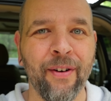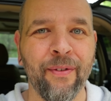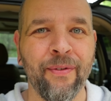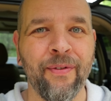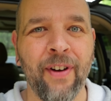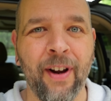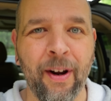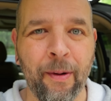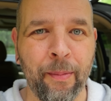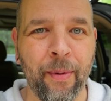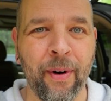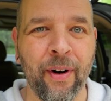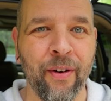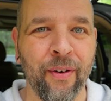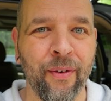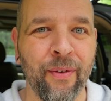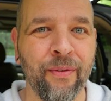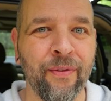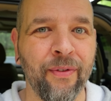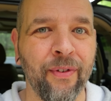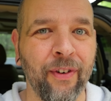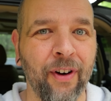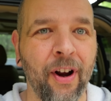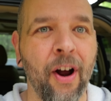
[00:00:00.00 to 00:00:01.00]
a fair bit
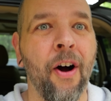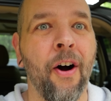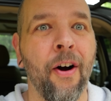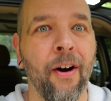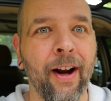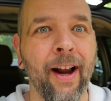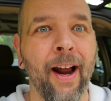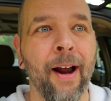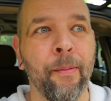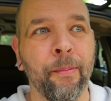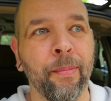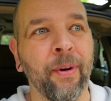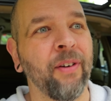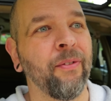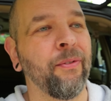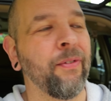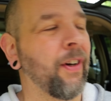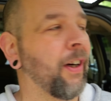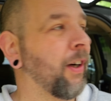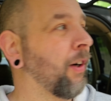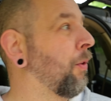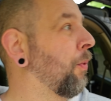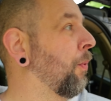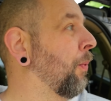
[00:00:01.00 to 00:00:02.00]
of car camping,
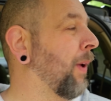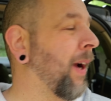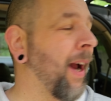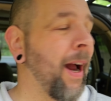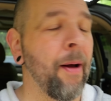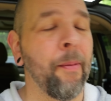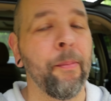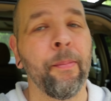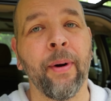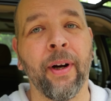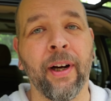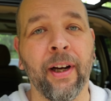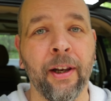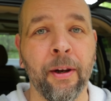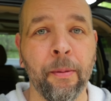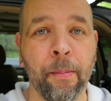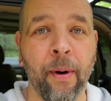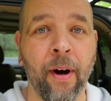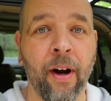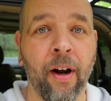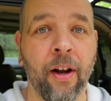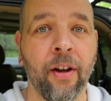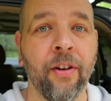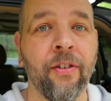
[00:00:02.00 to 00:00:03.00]
vehicle camping in the
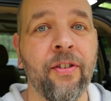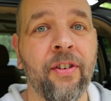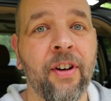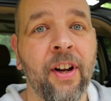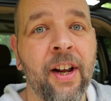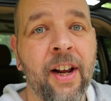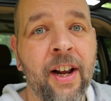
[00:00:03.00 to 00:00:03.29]
past.